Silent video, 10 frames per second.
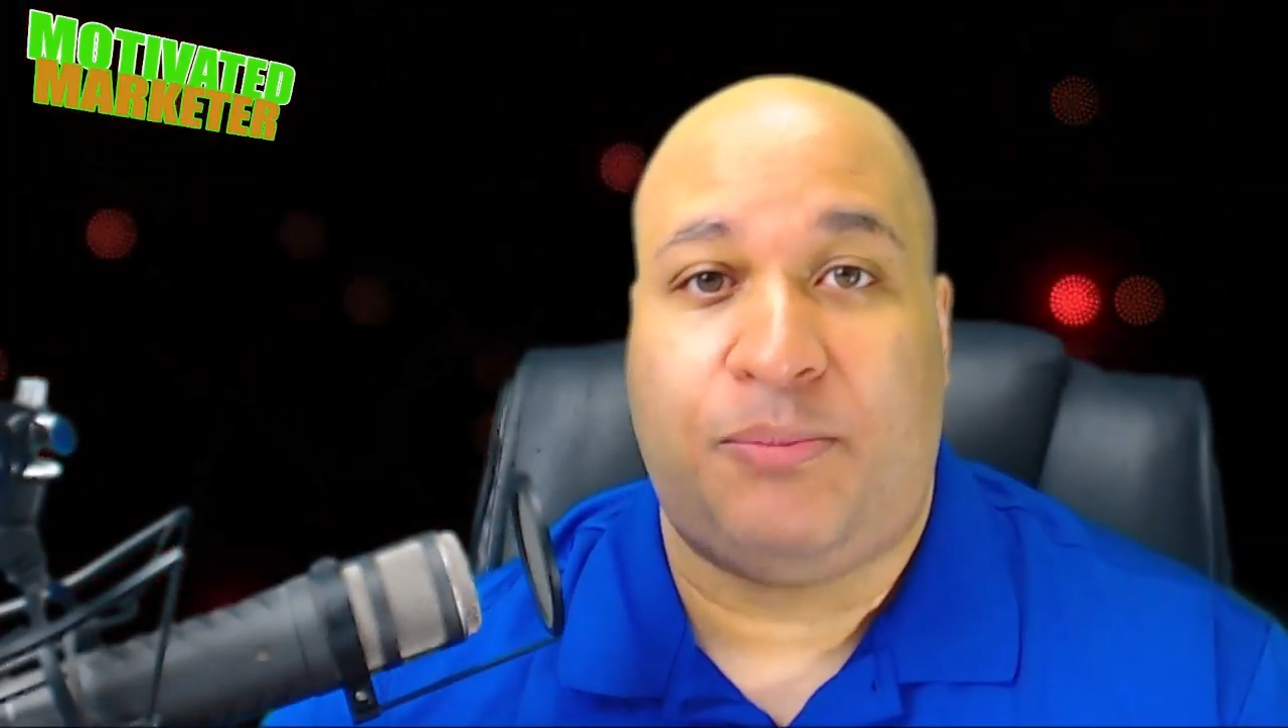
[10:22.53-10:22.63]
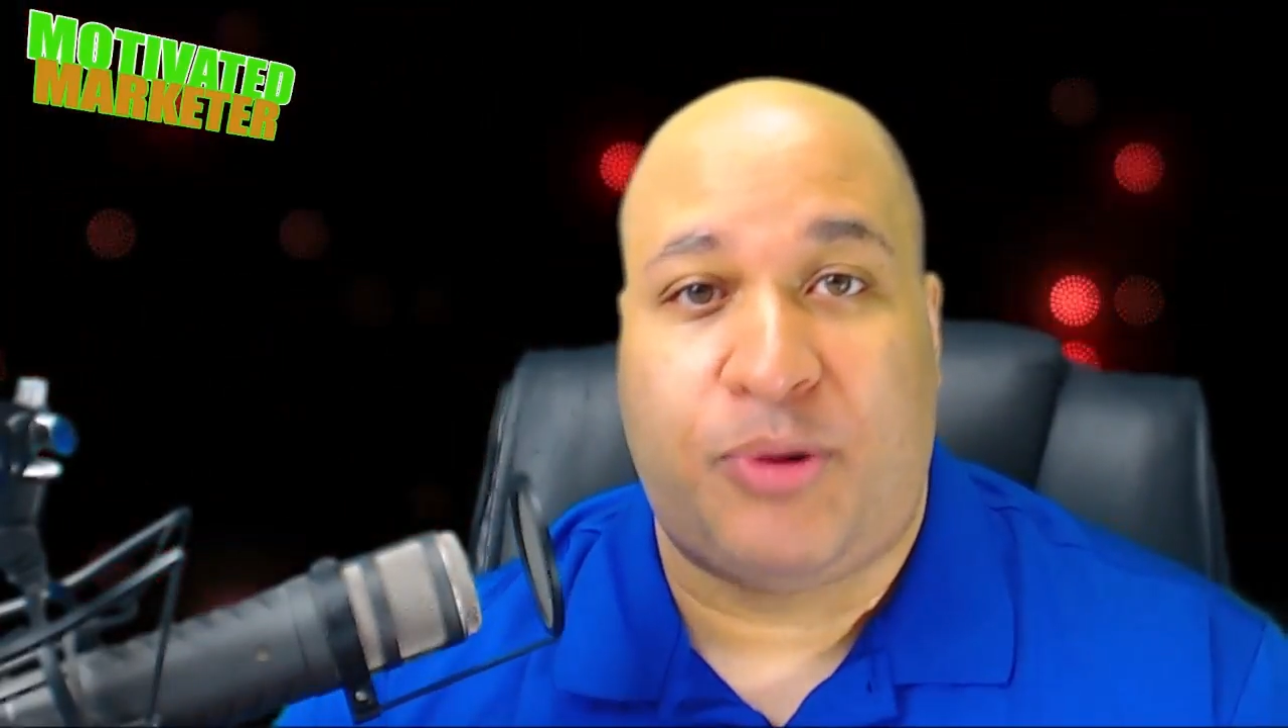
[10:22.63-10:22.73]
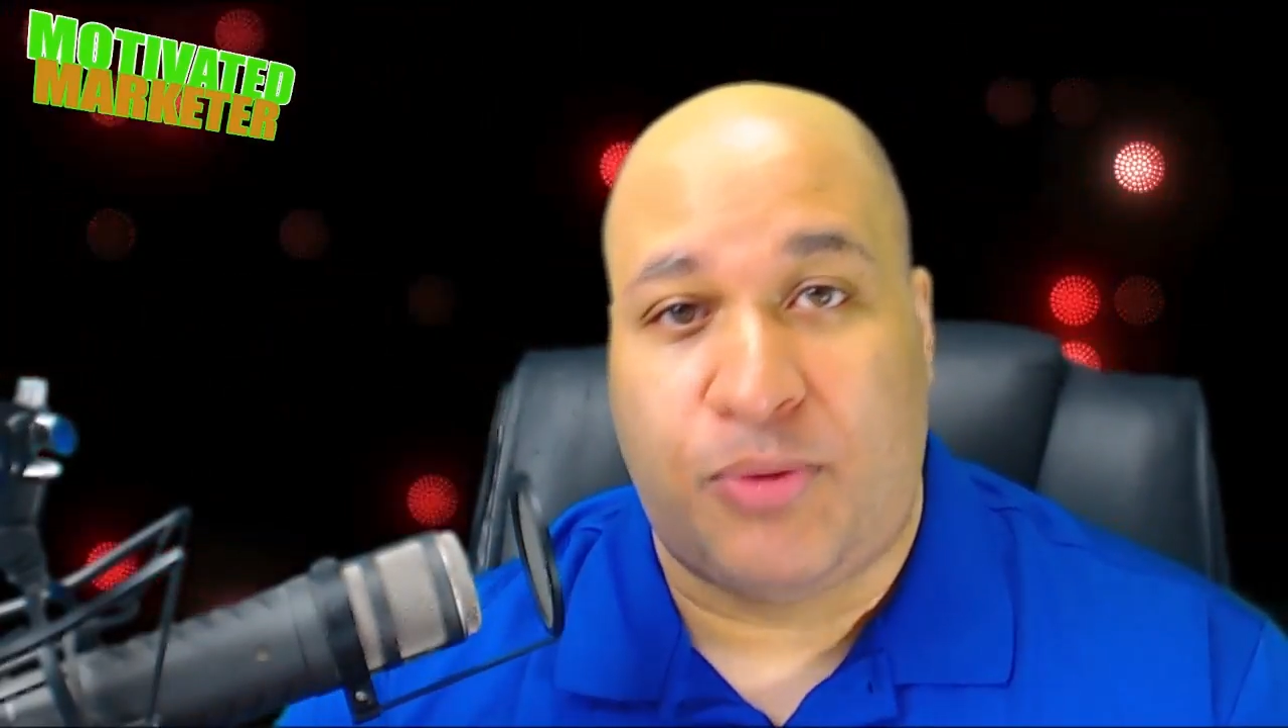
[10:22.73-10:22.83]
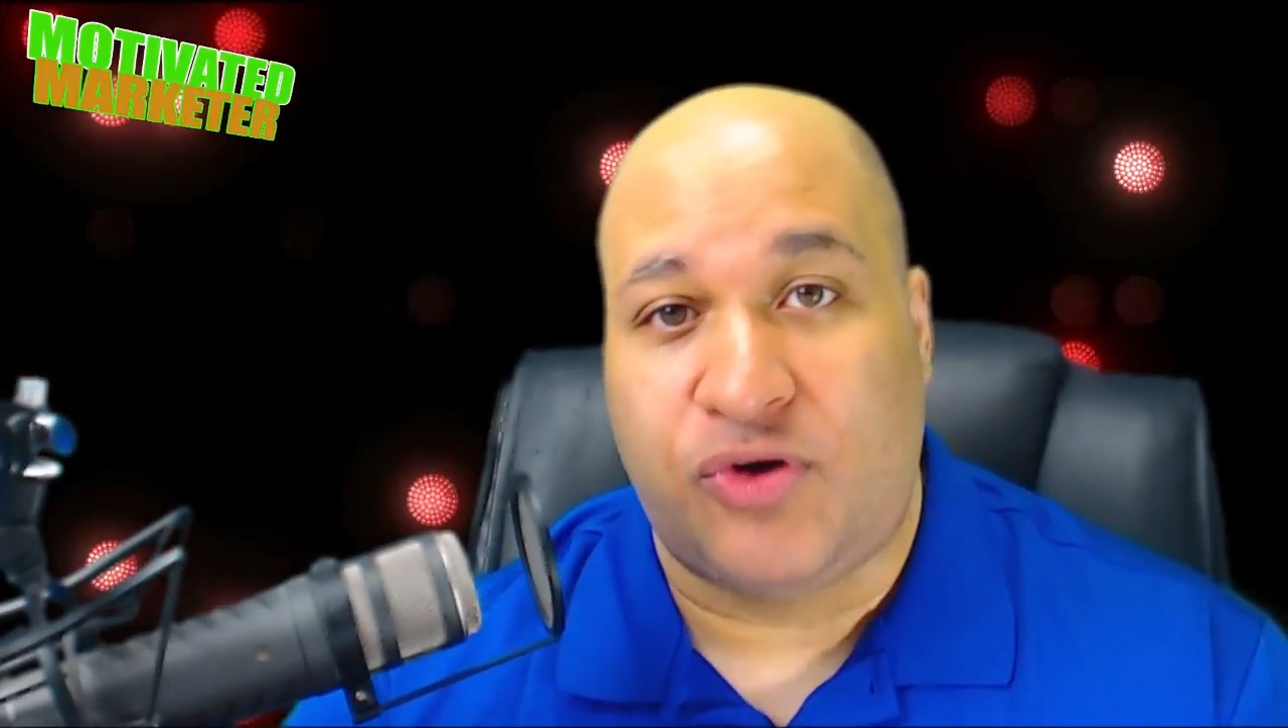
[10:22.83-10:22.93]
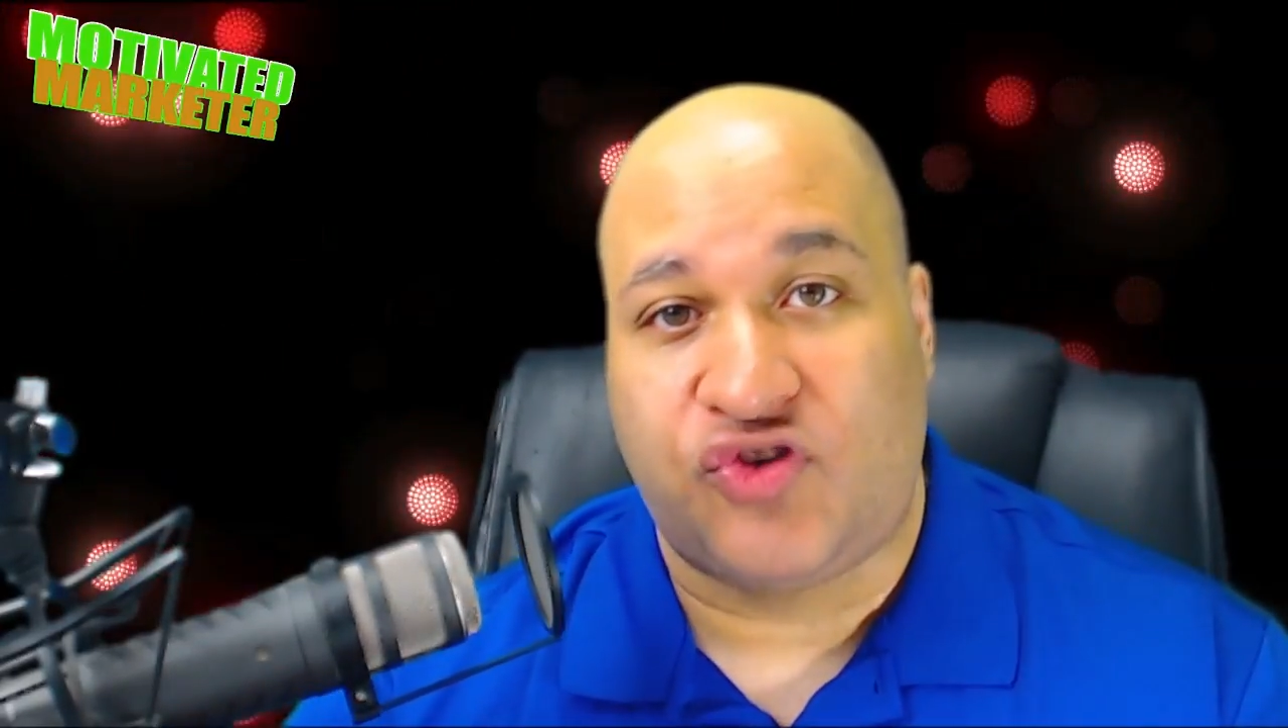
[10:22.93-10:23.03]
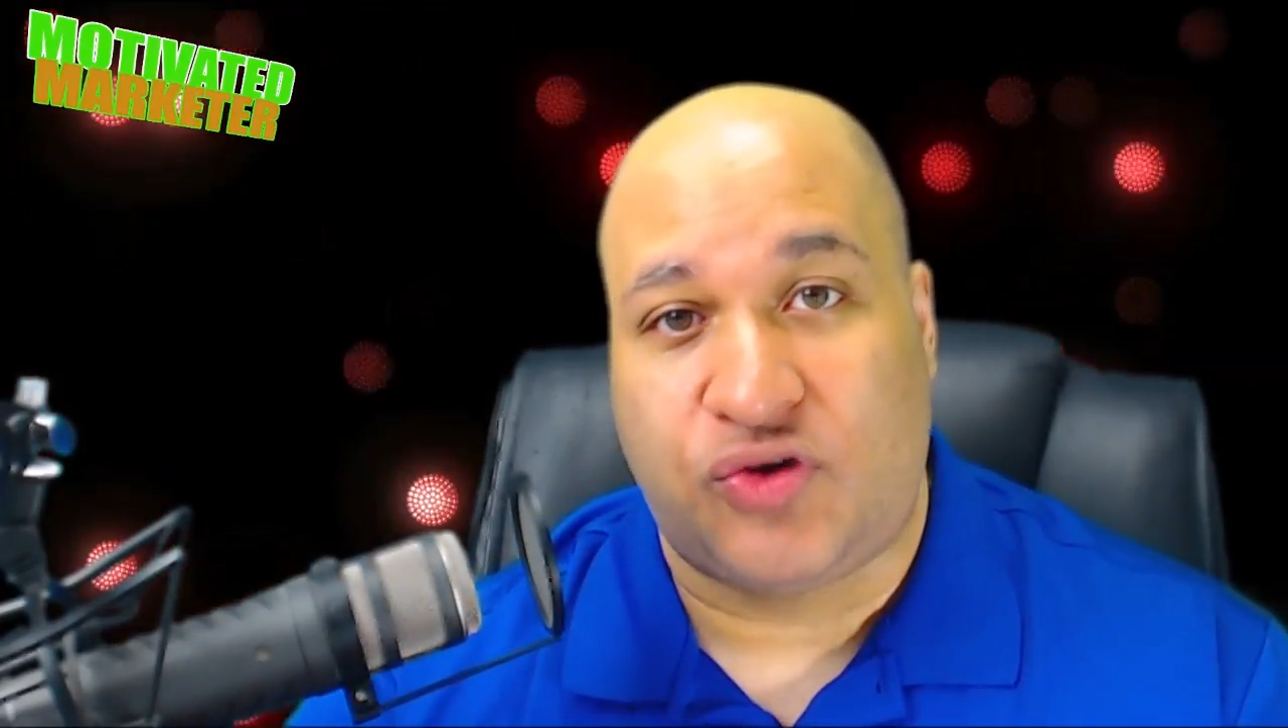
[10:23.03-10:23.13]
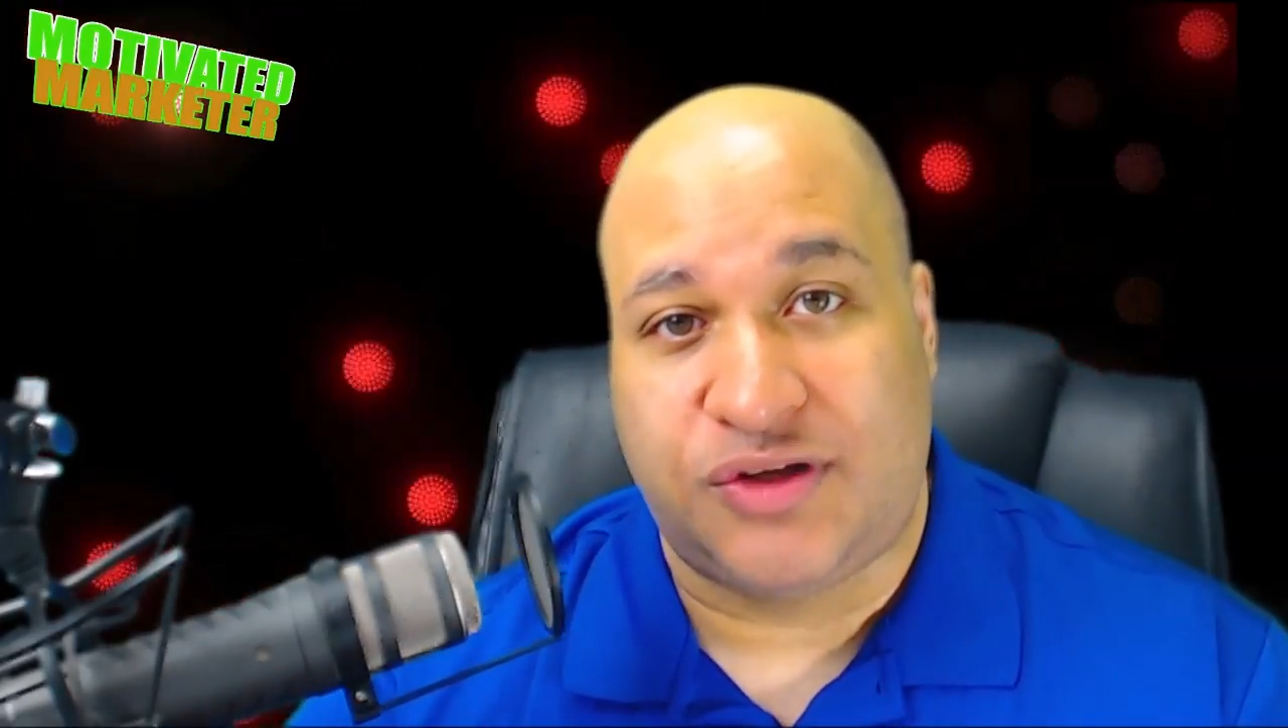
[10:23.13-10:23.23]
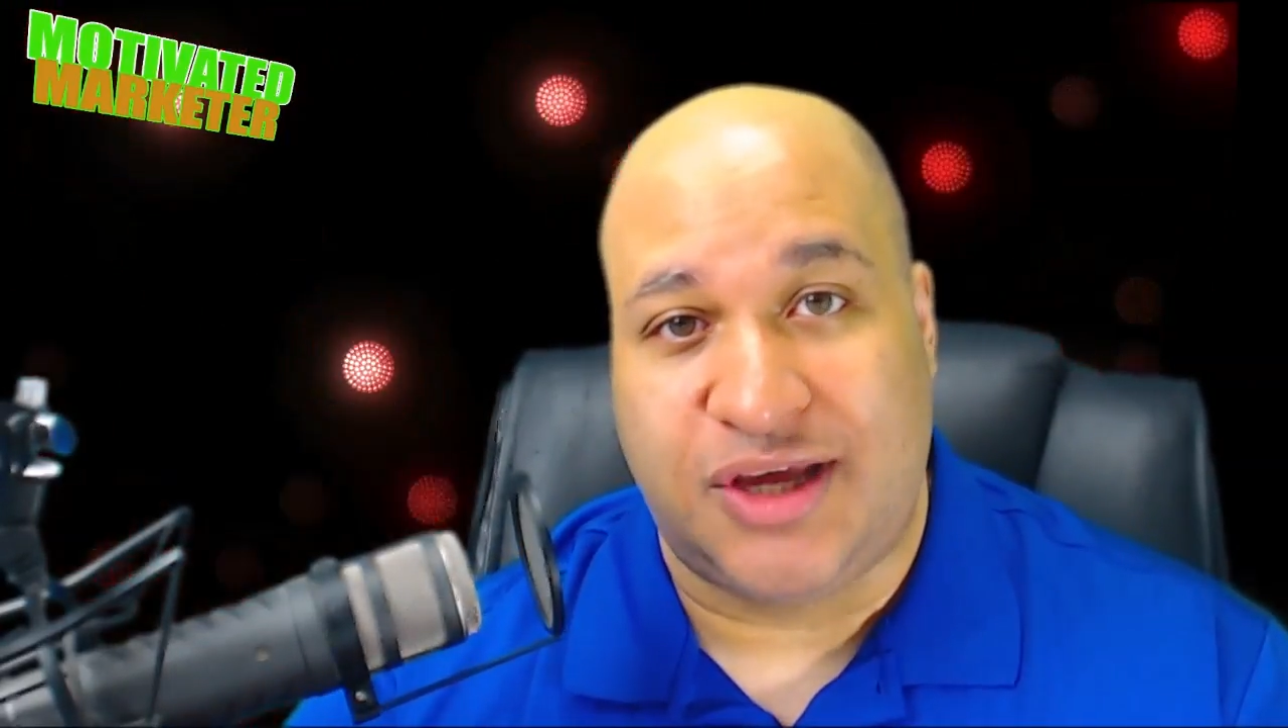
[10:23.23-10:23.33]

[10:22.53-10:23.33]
promotional